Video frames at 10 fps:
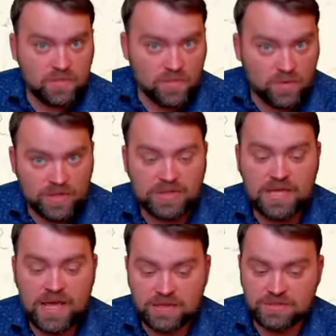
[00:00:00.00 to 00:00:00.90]
more
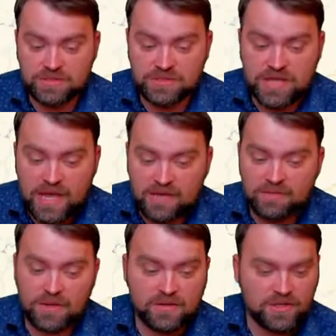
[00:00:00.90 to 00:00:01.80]
counterattack.
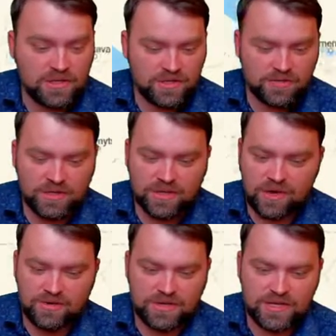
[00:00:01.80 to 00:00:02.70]
Well, here we
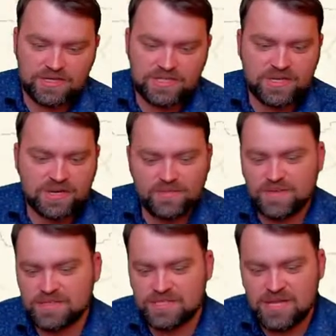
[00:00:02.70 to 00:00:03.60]
go. It's
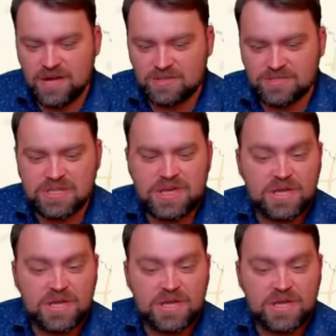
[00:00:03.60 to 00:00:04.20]
on the south.